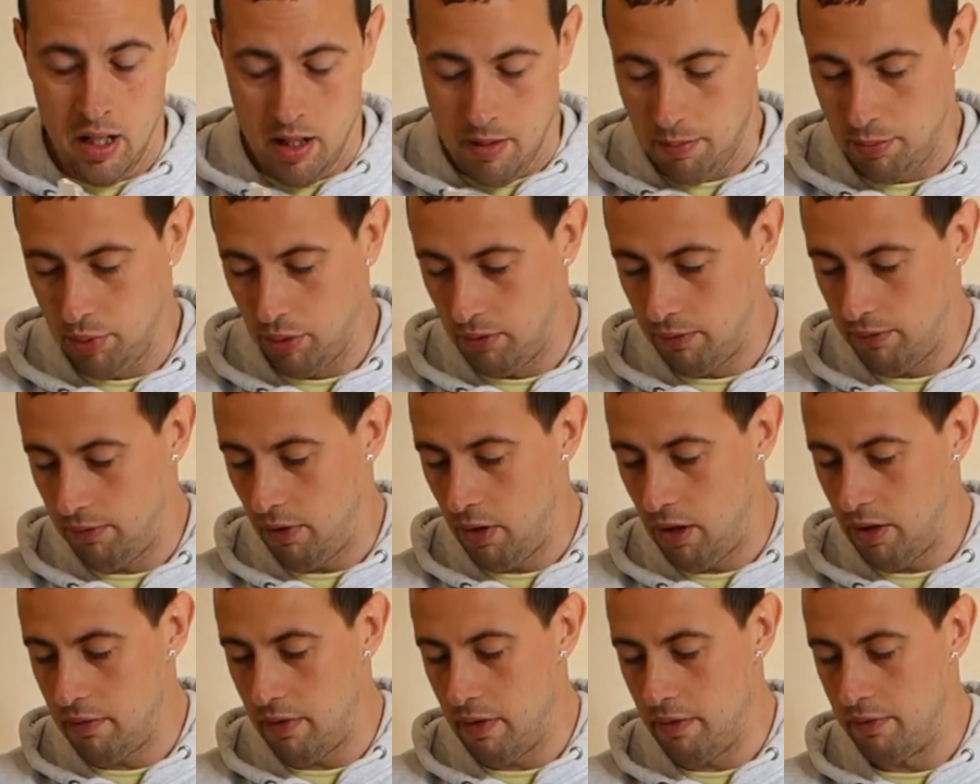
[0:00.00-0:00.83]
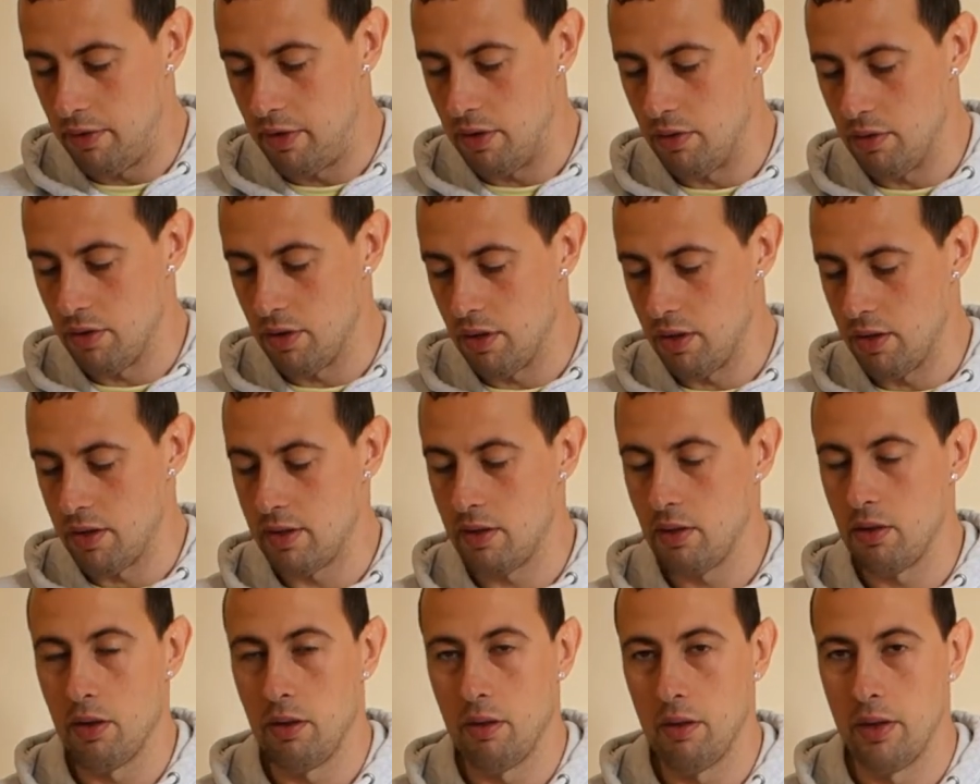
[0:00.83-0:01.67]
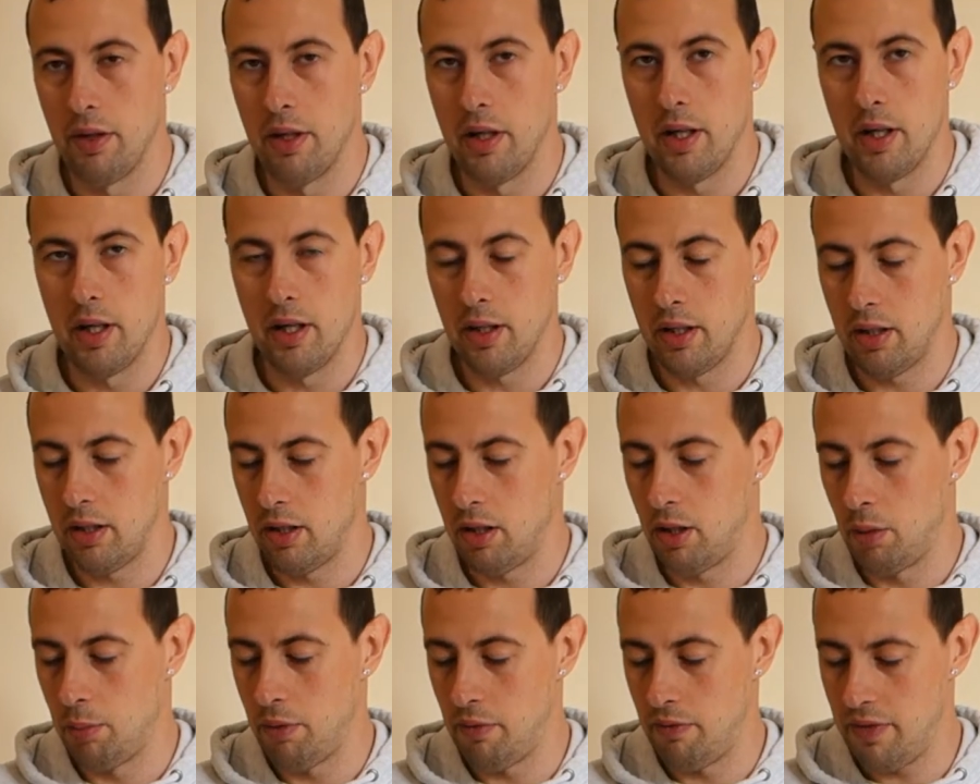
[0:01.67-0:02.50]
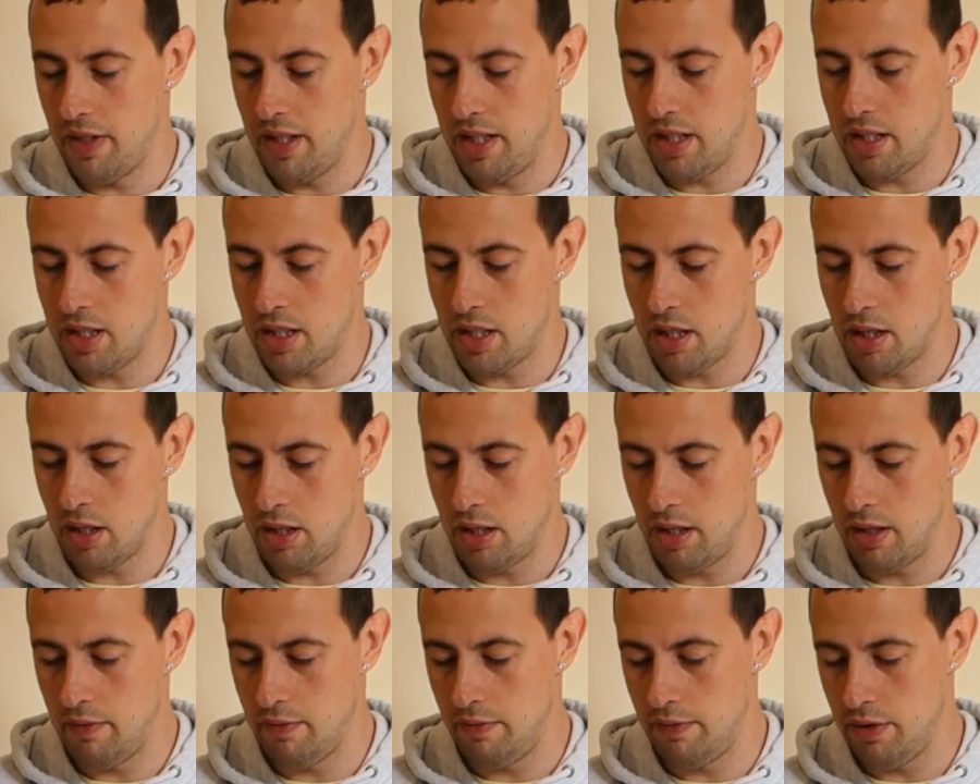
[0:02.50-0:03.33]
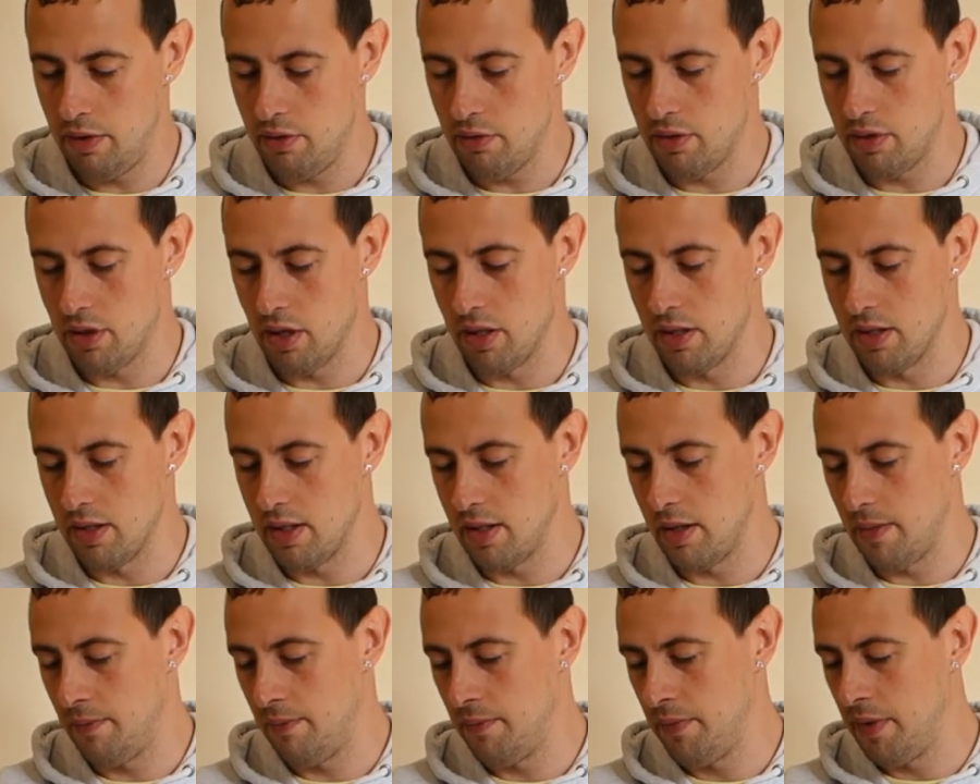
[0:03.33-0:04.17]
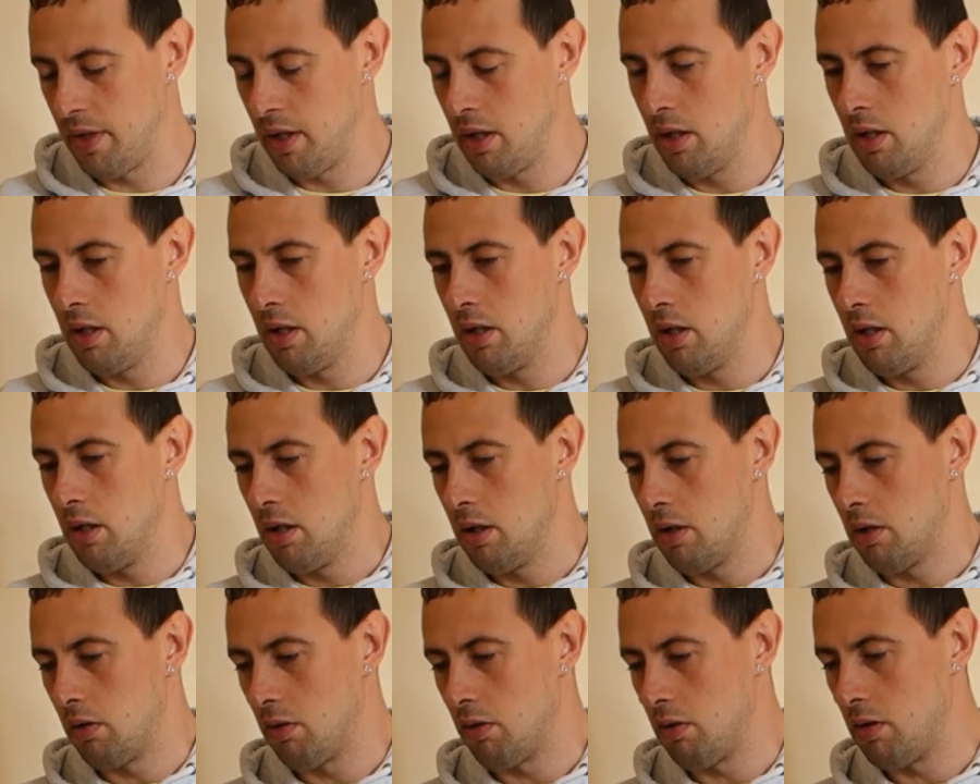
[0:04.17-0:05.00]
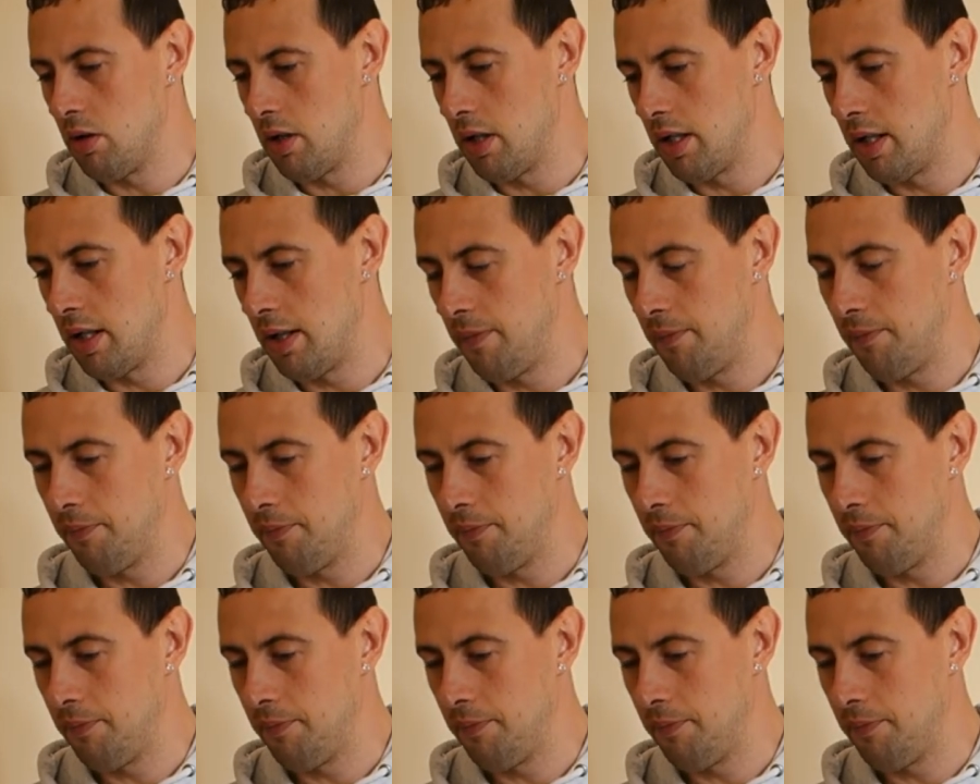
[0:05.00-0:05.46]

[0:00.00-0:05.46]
put 5 infusions on top of each infusions. Right,